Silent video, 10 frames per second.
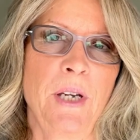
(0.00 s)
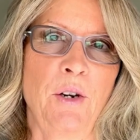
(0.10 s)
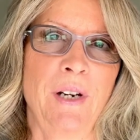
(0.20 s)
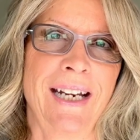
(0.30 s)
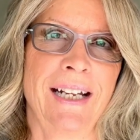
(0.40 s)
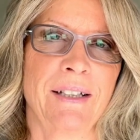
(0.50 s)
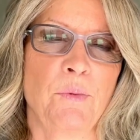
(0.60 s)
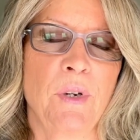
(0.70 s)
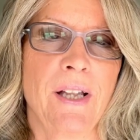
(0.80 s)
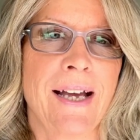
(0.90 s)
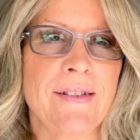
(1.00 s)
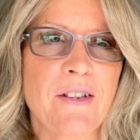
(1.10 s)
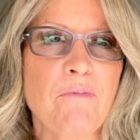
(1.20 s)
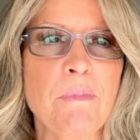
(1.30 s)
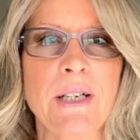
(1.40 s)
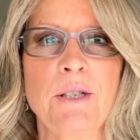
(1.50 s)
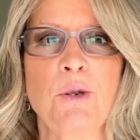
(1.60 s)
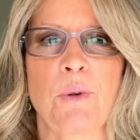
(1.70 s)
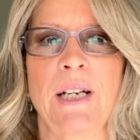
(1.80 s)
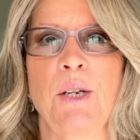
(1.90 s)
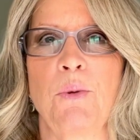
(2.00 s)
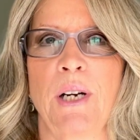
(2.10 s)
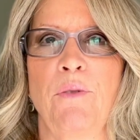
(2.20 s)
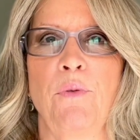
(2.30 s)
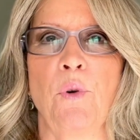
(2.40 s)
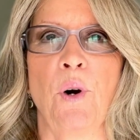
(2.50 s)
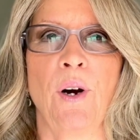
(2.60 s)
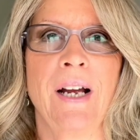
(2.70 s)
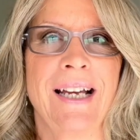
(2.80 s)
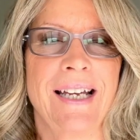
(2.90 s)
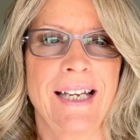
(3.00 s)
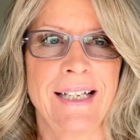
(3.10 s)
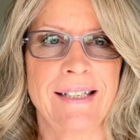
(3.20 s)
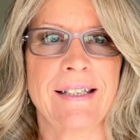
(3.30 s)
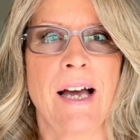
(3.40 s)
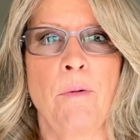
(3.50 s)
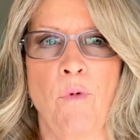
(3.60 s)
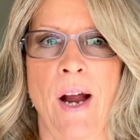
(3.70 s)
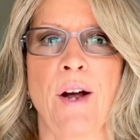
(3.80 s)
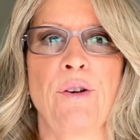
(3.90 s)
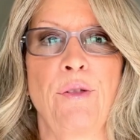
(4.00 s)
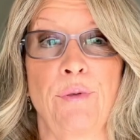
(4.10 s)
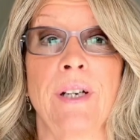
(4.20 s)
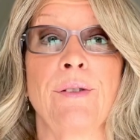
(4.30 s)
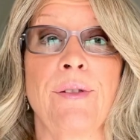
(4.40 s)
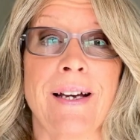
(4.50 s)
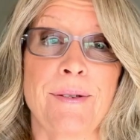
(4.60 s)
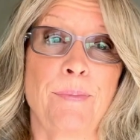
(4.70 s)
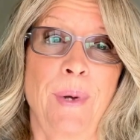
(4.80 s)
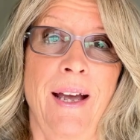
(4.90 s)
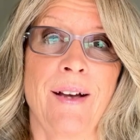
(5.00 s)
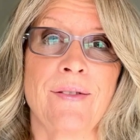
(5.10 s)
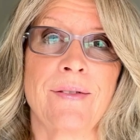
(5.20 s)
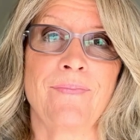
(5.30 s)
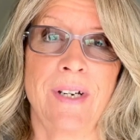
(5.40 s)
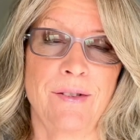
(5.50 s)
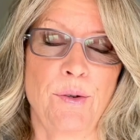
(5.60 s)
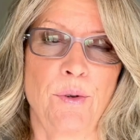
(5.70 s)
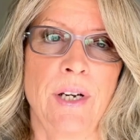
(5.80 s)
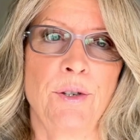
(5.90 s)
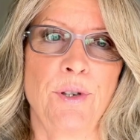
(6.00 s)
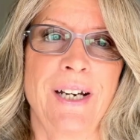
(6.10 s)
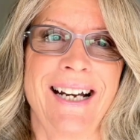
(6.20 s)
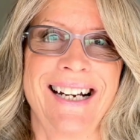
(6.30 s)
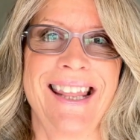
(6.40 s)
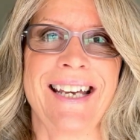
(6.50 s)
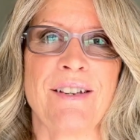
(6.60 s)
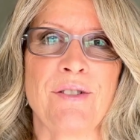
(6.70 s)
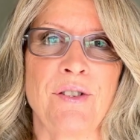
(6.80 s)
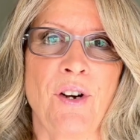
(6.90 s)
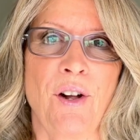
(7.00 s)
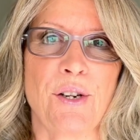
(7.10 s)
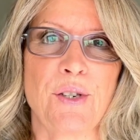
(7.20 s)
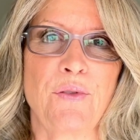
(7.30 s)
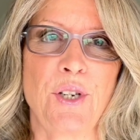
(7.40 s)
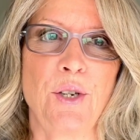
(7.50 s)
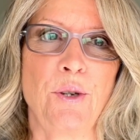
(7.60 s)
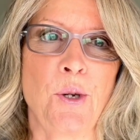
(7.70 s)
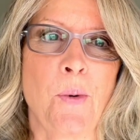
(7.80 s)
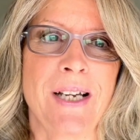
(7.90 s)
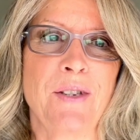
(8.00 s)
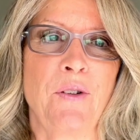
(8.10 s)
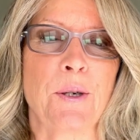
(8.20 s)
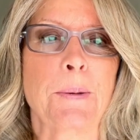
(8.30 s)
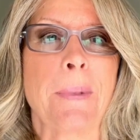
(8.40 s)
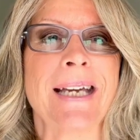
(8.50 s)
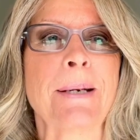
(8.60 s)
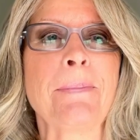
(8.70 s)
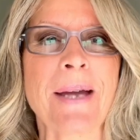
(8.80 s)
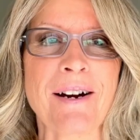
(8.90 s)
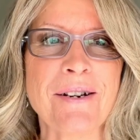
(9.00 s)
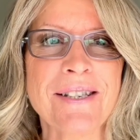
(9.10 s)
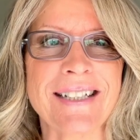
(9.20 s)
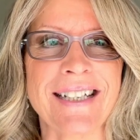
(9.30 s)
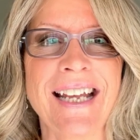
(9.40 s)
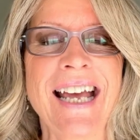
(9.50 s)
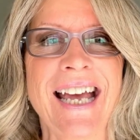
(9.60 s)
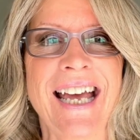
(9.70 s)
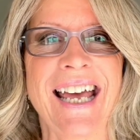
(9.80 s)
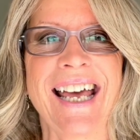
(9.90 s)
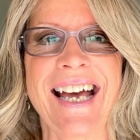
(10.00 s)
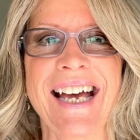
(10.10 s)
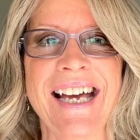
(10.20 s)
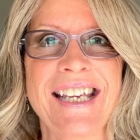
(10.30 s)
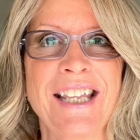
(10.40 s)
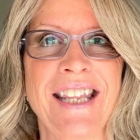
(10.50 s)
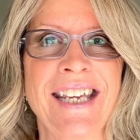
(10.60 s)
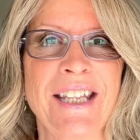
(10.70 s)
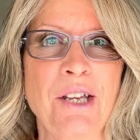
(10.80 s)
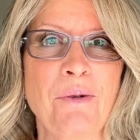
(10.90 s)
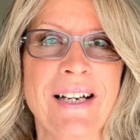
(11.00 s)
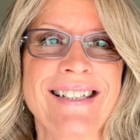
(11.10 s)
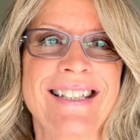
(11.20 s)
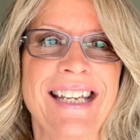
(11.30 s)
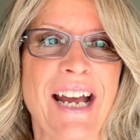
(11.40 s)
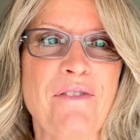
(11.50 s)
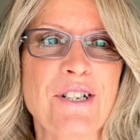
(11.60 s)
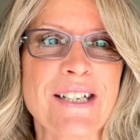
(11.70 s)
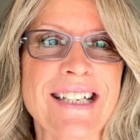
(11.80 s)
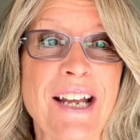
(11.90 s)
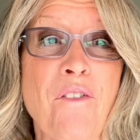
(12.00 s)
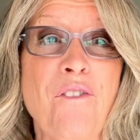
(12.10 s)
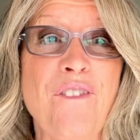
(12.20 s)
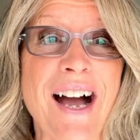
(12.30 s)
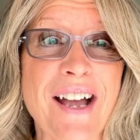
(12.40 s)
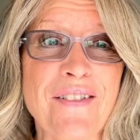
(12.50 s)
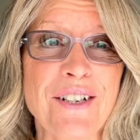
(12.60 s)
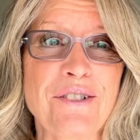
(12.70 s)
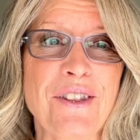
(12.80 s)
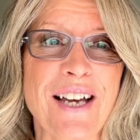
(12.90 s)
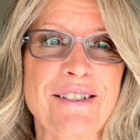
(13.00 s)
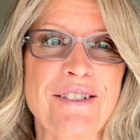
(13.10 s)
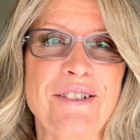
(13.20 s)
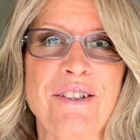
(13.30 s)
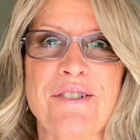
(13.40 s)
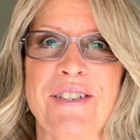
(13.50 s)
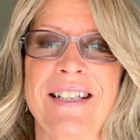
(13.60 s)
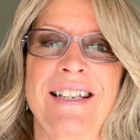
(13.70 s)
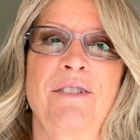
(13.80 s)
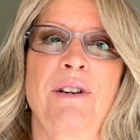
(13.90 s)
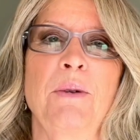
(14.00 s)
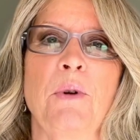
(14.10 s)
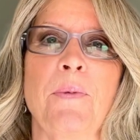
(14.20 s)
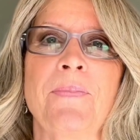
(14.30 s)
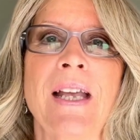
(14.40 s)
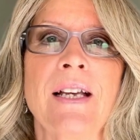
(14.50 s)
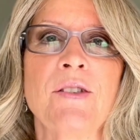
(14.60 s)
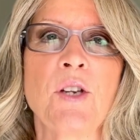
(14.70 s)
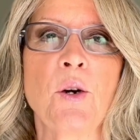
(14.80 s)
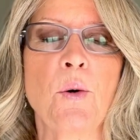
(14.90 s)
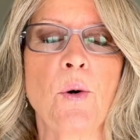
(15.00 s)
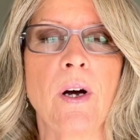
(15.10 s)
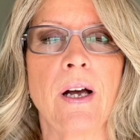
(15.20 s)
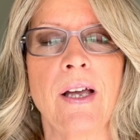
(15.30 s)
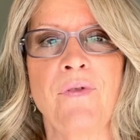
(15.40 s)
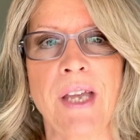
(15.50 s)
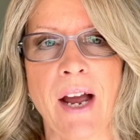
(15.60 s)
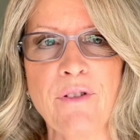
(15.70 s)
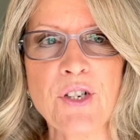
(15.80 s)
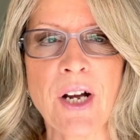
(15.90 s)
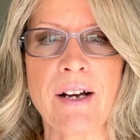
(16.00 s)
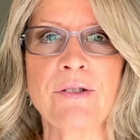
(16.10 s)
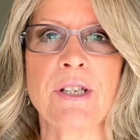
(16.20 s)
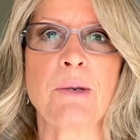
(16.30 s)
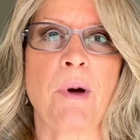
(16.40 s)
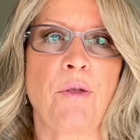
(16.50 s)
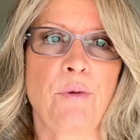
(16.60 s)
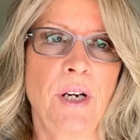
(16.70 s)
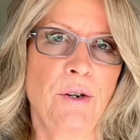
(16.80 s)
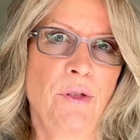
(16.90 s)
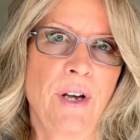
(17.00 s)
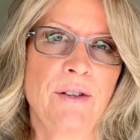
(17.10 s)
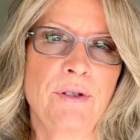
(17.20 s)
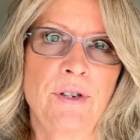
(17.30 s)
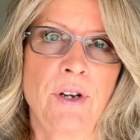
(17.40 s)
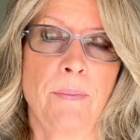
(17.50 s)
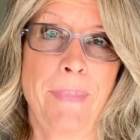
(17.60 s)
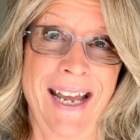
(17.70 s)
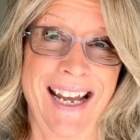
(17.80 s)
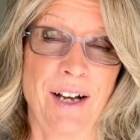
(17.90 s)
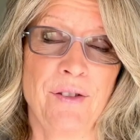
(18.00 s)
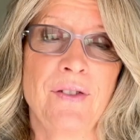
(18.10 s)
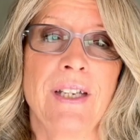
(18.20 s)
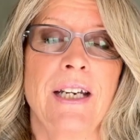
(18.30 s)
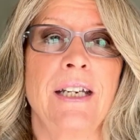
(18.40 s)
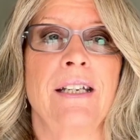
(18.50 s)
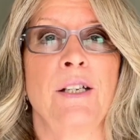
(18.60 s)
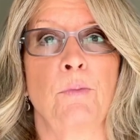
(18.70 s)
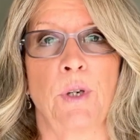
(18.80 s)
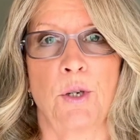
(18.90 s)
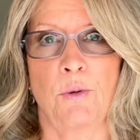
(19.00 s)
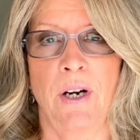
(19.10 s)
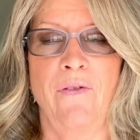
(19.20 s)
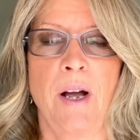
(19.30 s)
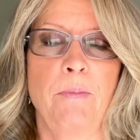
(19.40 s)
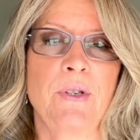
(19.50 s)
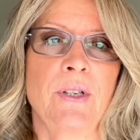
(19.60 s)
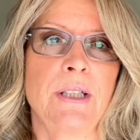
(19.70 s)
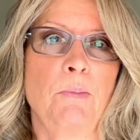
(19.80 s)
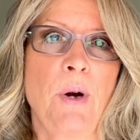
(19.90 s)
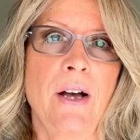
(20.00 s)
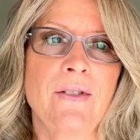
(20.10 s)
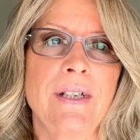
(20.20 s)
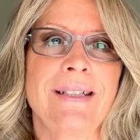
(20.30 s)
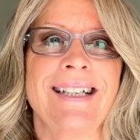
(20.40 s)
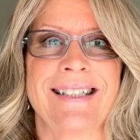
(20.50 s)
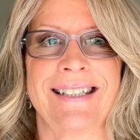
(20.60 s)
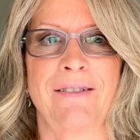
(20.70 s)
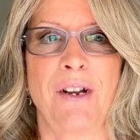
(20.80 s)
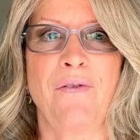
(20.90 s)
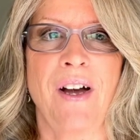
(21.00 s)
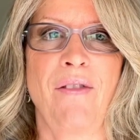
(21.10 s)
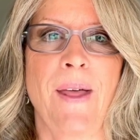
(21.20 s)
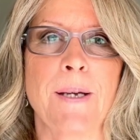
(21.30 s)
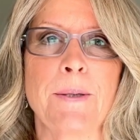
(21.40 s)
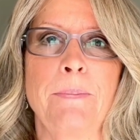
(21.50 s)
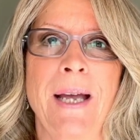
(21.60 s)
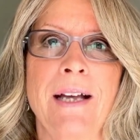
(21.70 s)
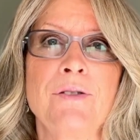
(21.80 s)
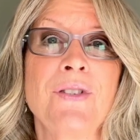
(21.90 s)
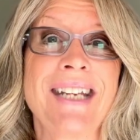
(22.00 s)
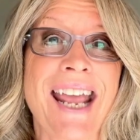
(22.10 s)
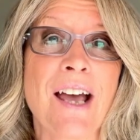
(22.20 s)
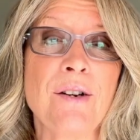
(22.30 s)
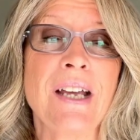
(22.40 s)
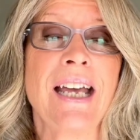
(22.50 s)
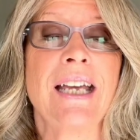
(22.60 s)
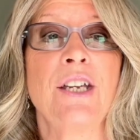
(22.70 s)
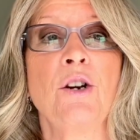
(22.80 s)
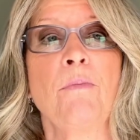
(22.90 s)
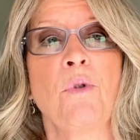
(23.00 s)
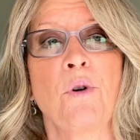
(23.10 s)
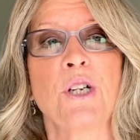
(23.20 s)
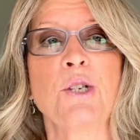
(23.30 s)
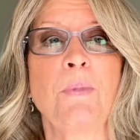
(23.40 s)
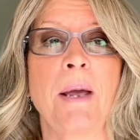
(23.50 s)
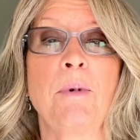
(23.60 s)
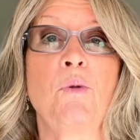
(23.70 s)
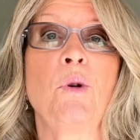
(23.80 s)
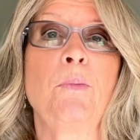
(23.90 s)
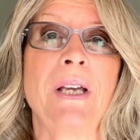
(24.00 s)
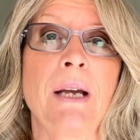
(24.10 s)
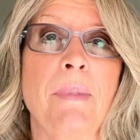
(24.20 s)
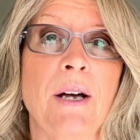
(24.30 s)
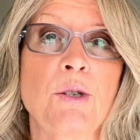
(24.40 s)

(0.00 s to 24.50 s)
here in England? Well, as of mid-2024, it's around £300,000. That's $390,000 for you U.S. folks. By comparison, in the U.S., the average is now $500,000. That's incredible. So If the average house is about £300,000, then you put a 25% deposit, that's £75,000 down. Your mortgage payment will be about